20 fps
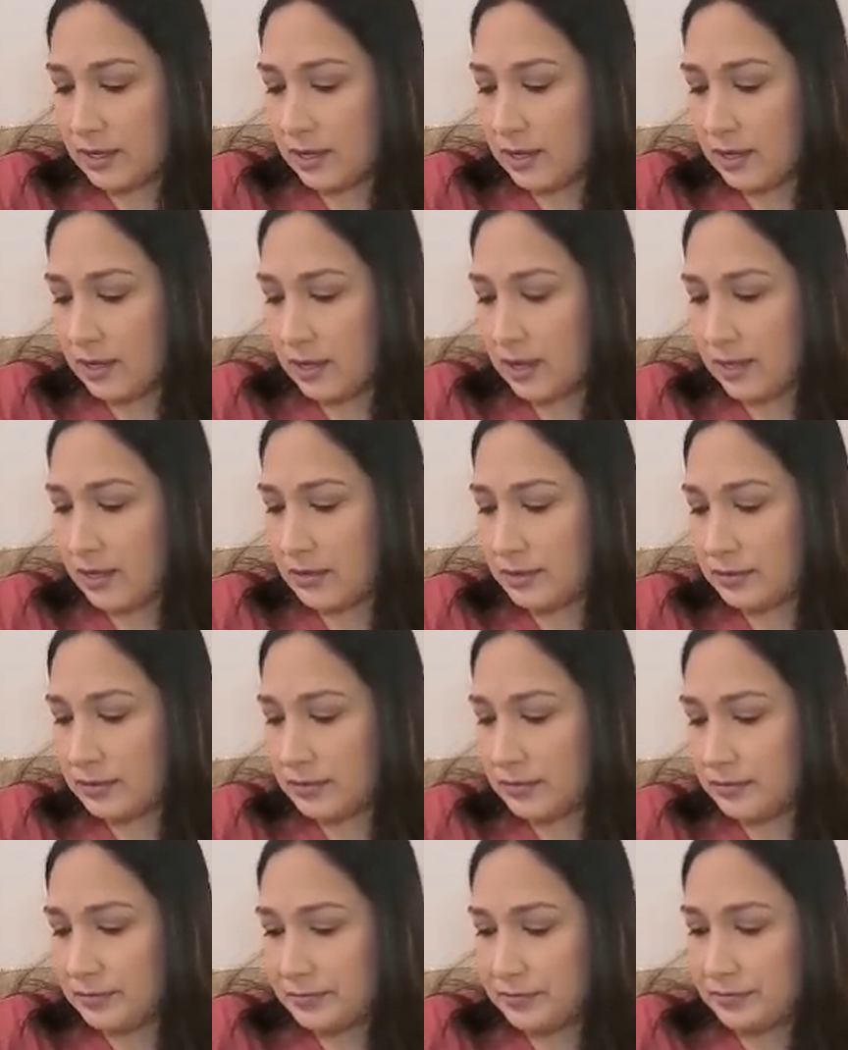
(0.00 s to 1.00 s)

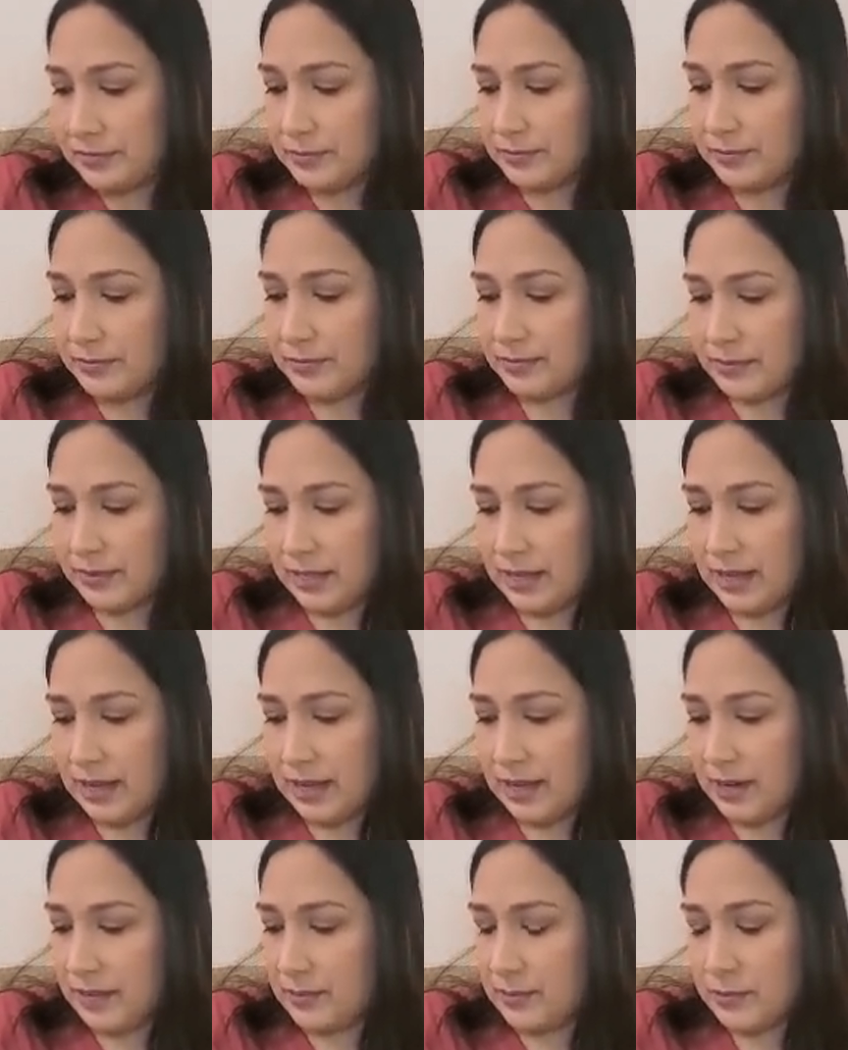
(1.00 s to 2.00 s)
And
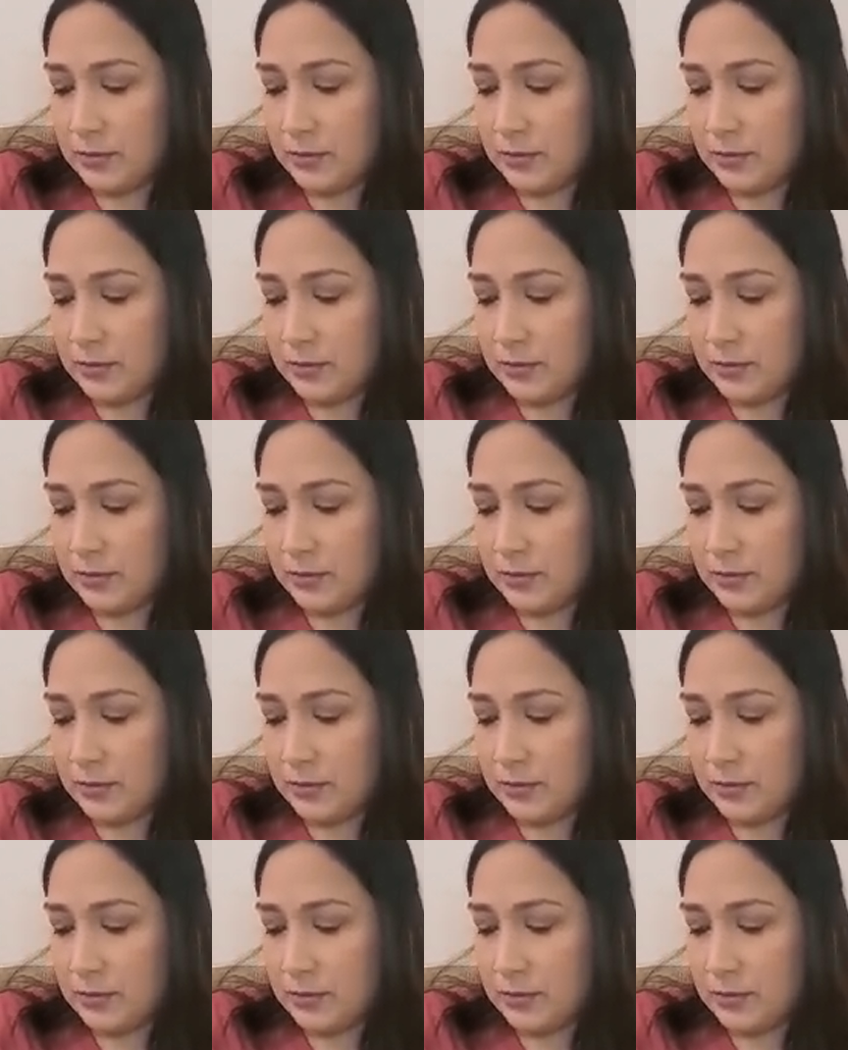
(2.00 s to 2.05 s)
they are,